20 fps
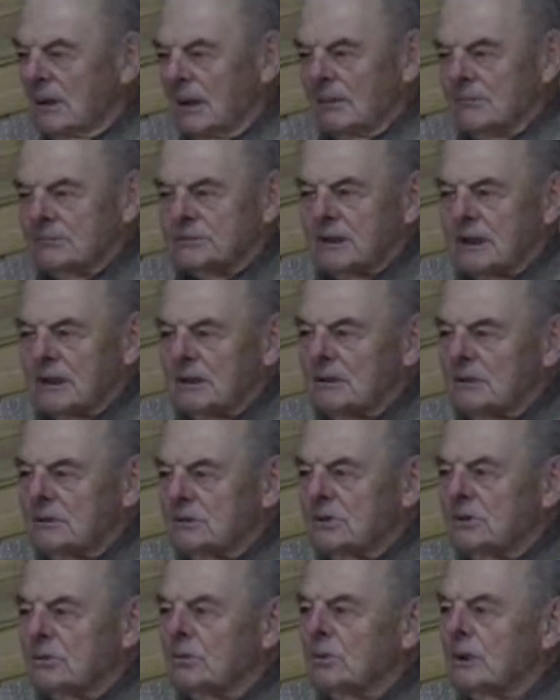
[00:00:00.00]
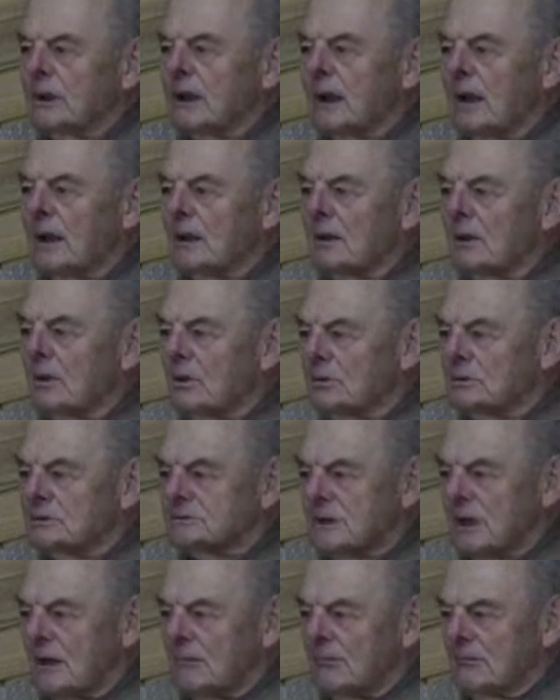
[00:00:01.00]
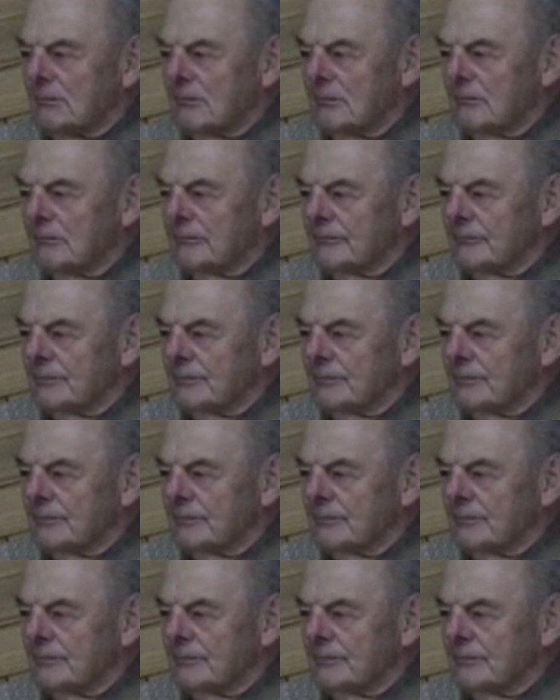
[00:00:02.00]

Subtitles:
I'm telling you, we got loads of them.